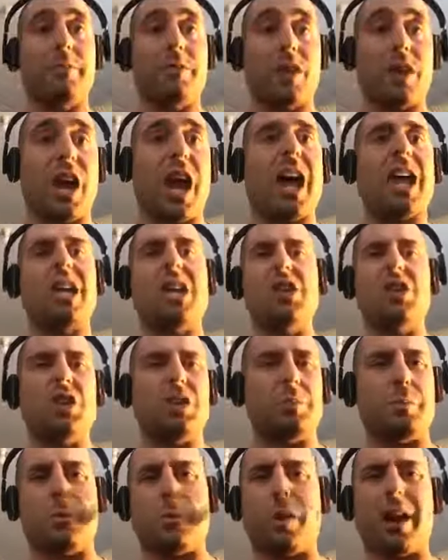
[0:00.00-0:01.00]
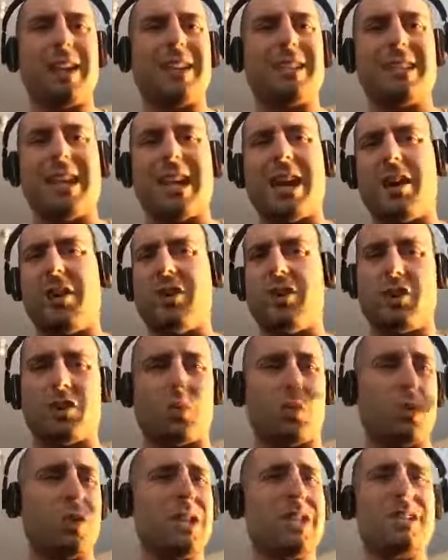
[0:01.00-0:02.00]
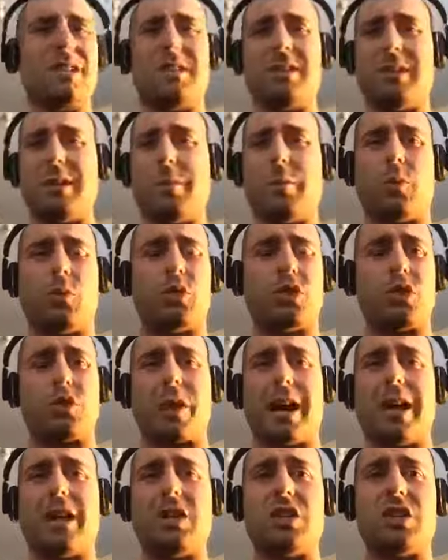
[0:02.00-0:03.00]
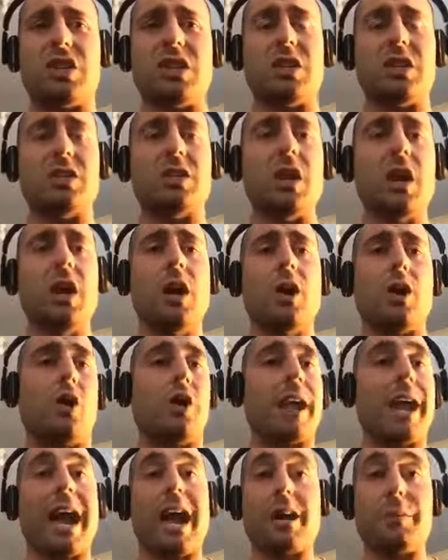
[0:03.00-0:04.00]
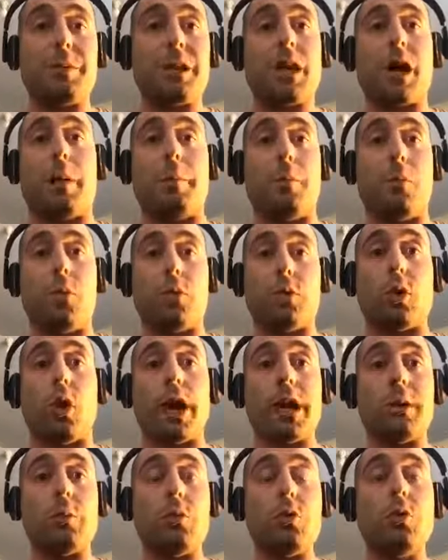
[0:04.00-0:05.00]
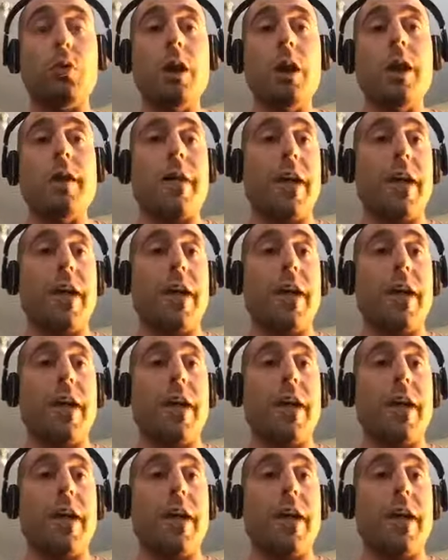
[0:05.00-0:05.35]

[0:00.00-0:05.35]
Okay, he just breaks down just really simple strategies on how to become more likable.